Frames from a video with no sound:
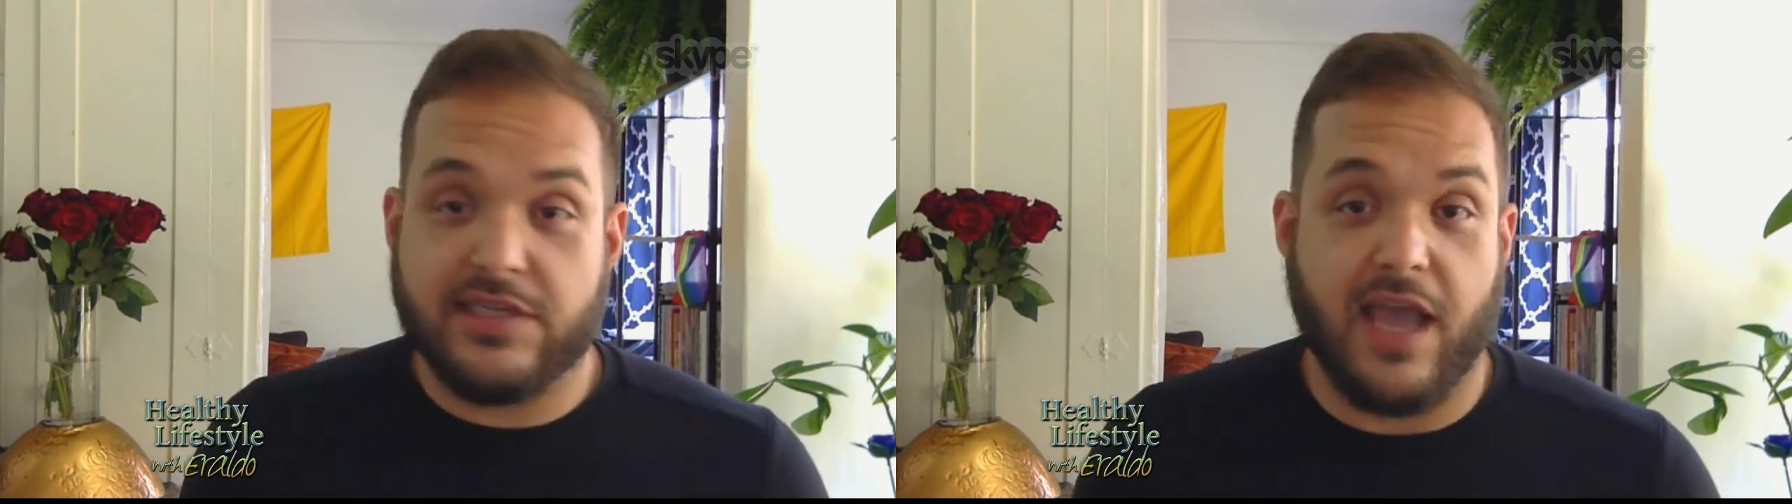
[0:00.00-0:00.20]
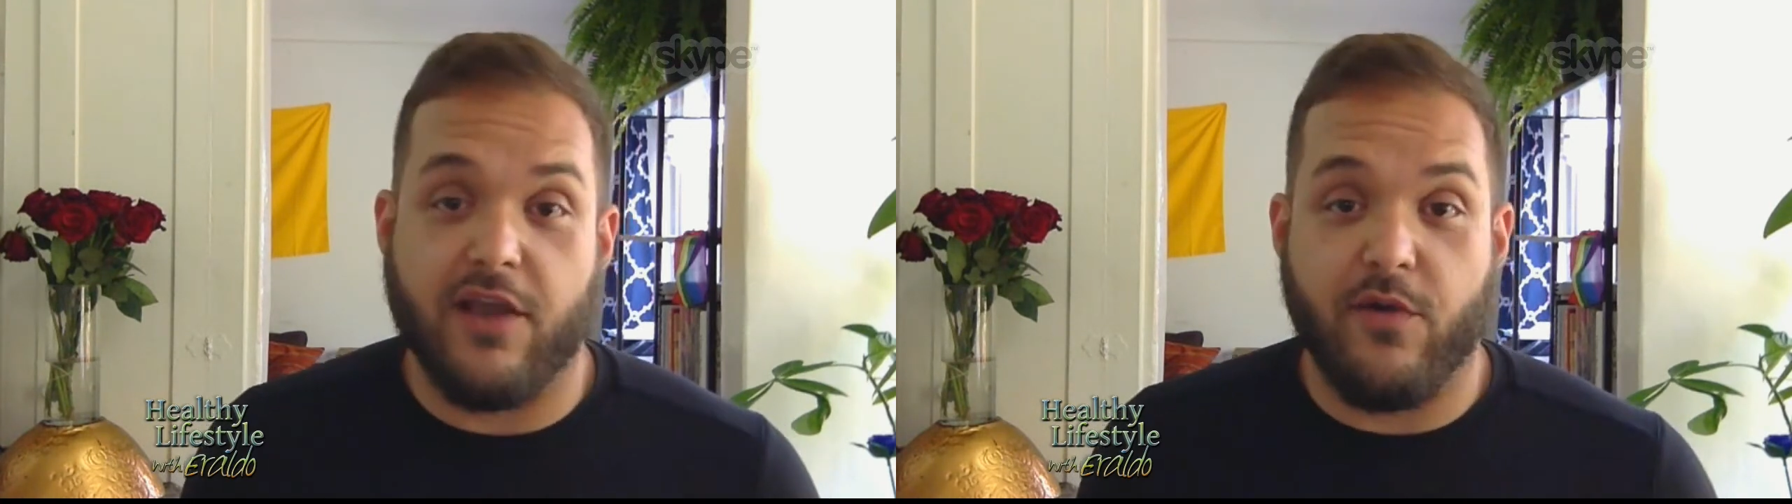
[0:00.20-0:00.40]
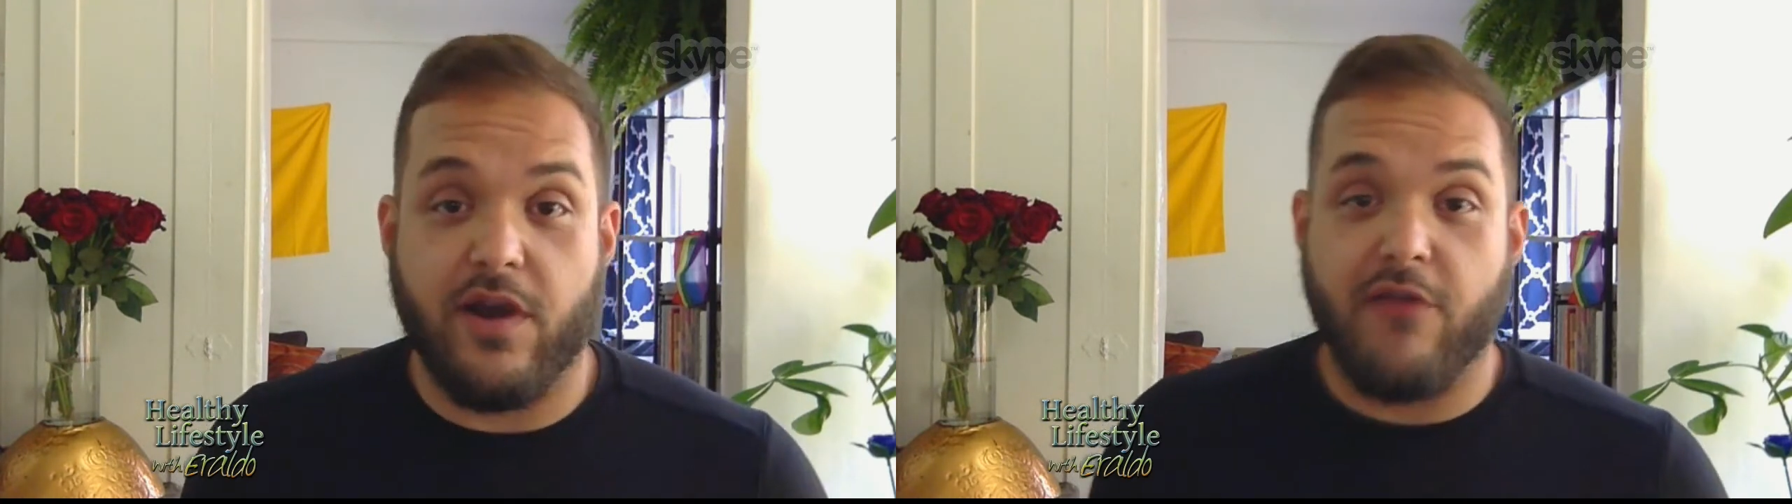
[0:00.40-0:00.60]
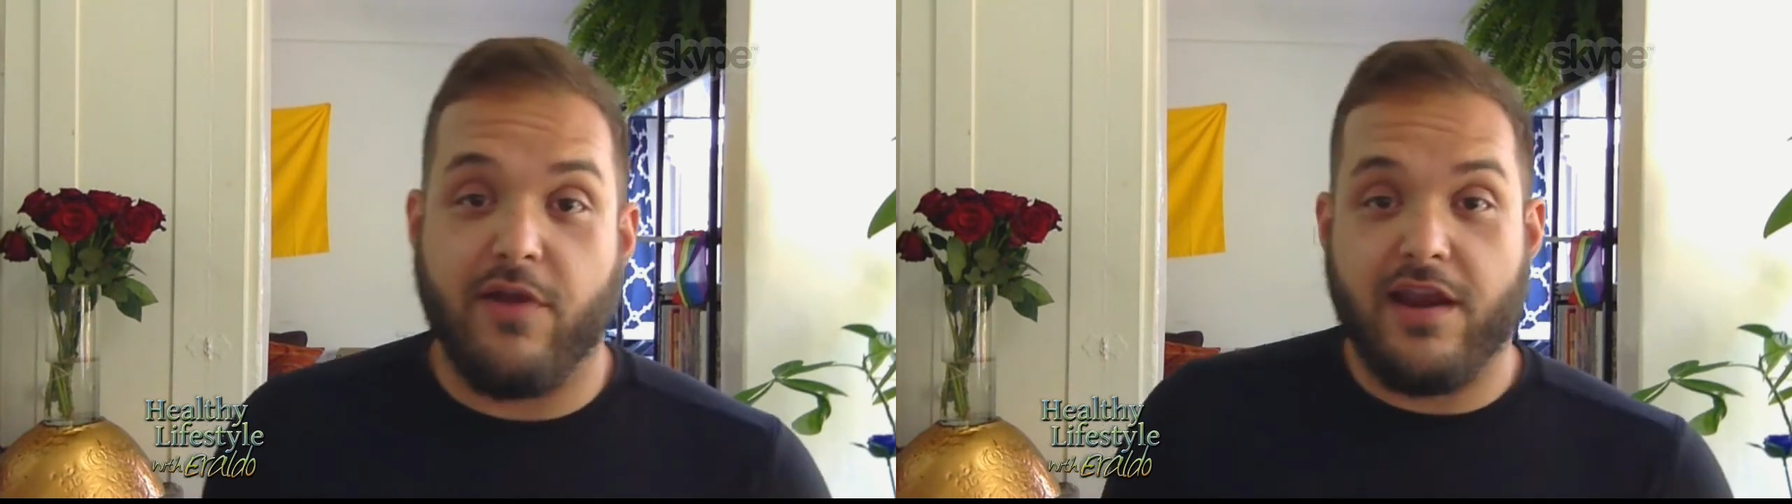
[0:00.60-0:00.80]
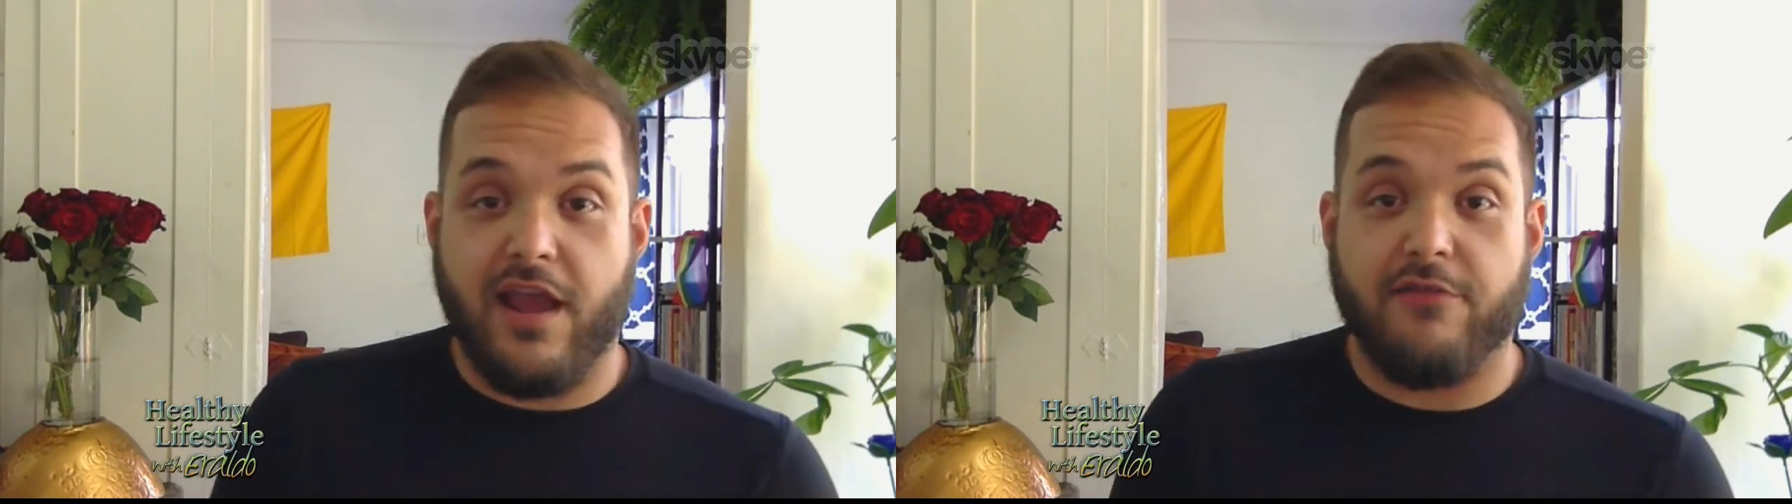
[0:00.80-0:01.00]
got going on
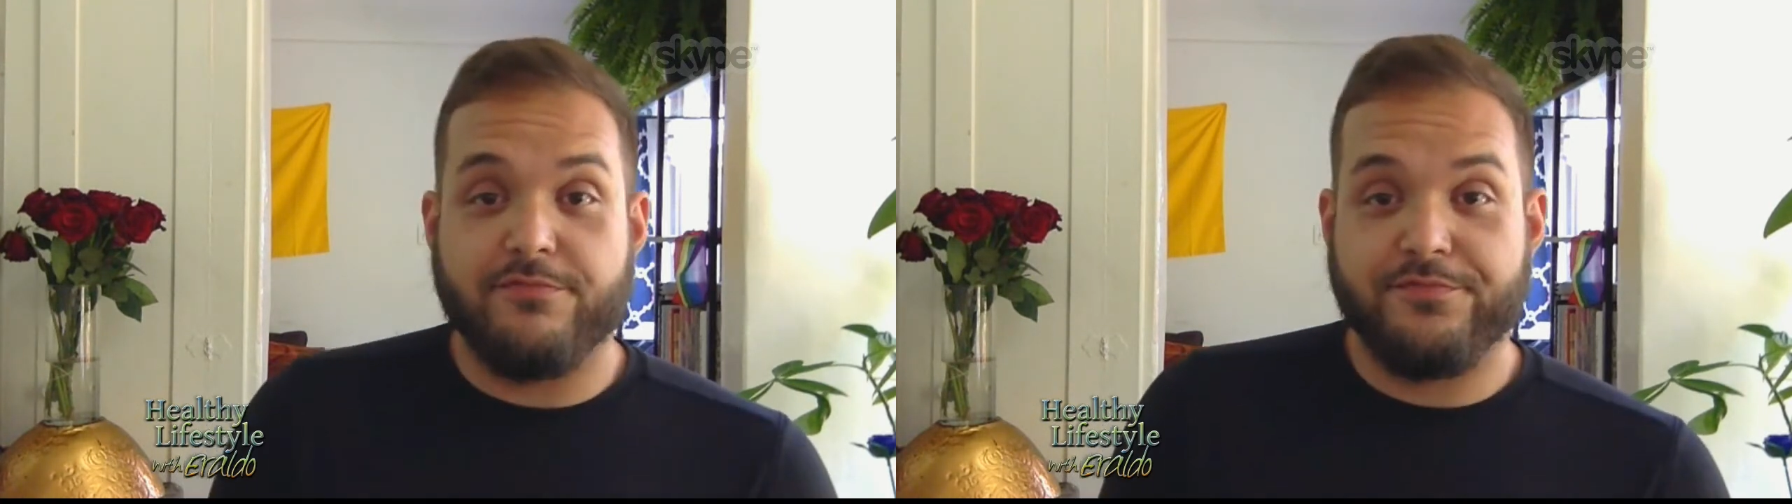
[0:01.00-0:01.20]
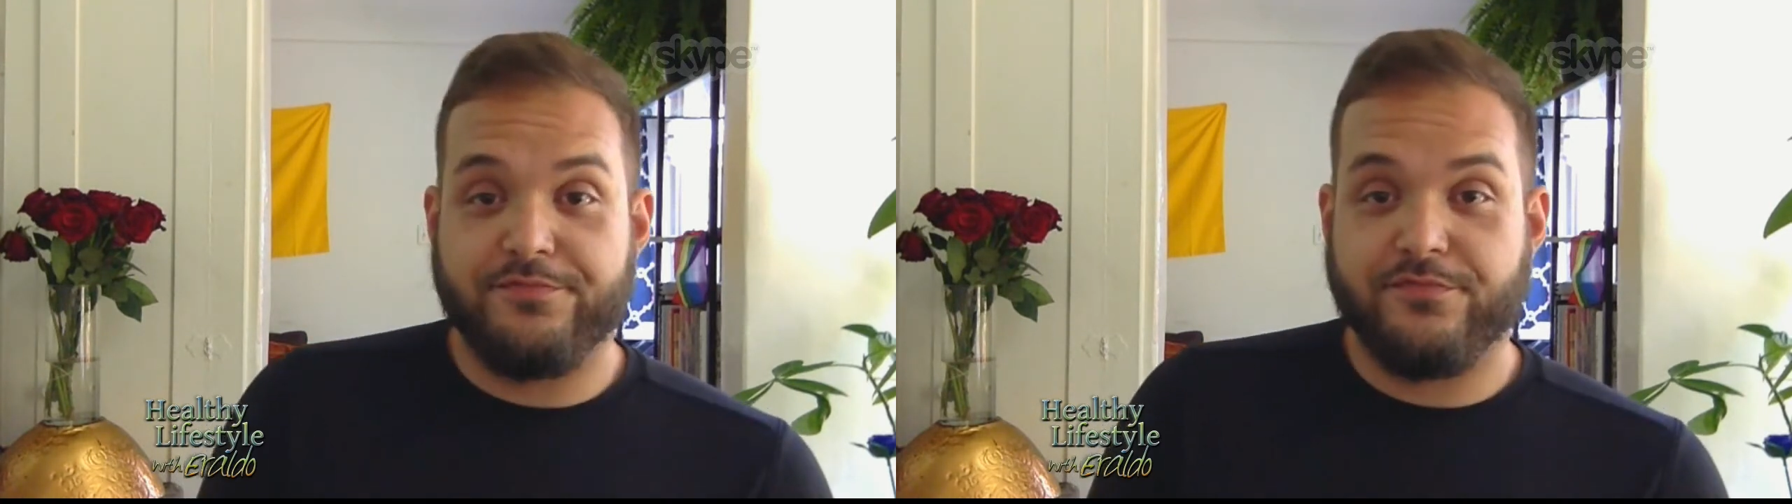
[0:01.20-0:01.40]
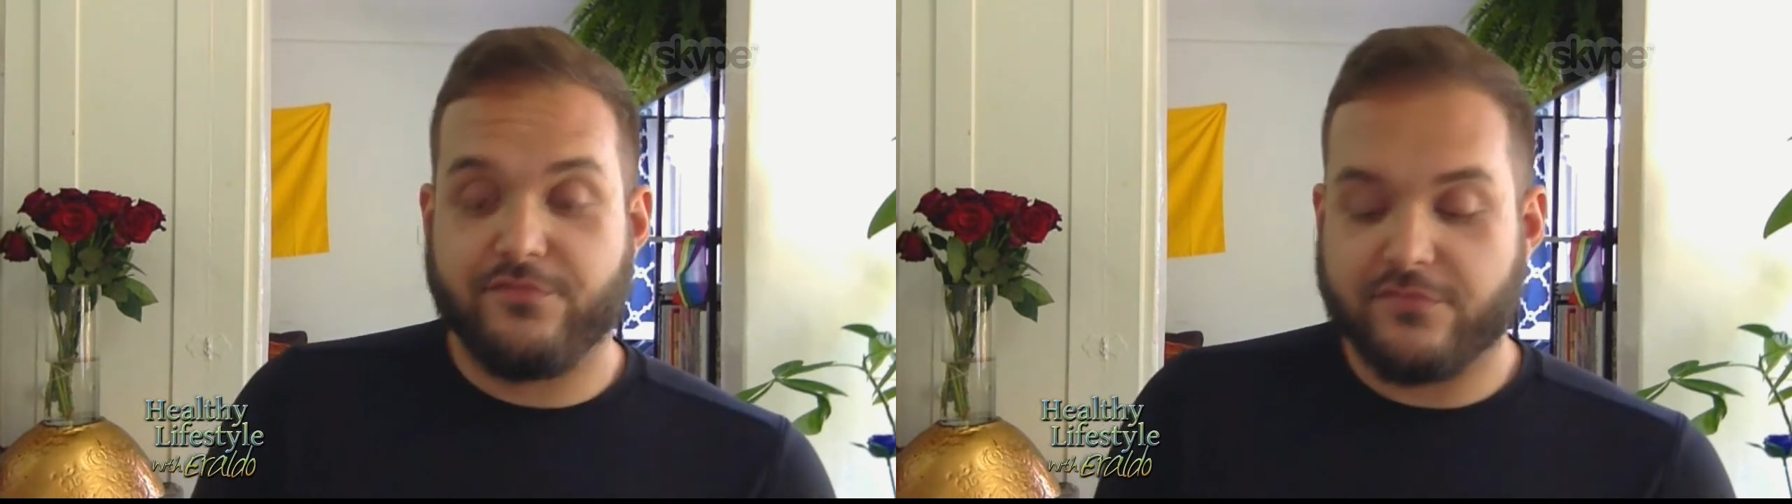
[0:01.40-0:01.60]
right now. Right.